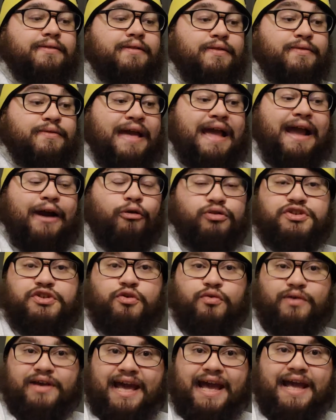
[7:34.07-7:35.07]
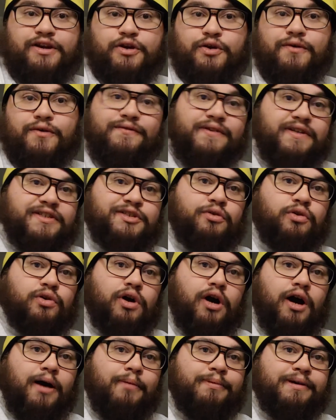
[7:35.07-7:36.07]
They also can do physical
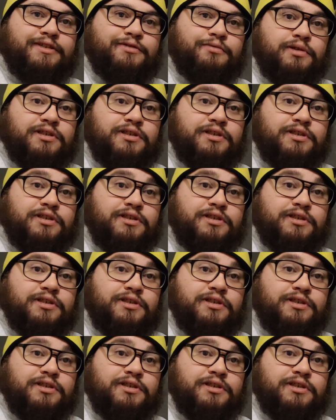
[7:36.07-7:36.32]
copies,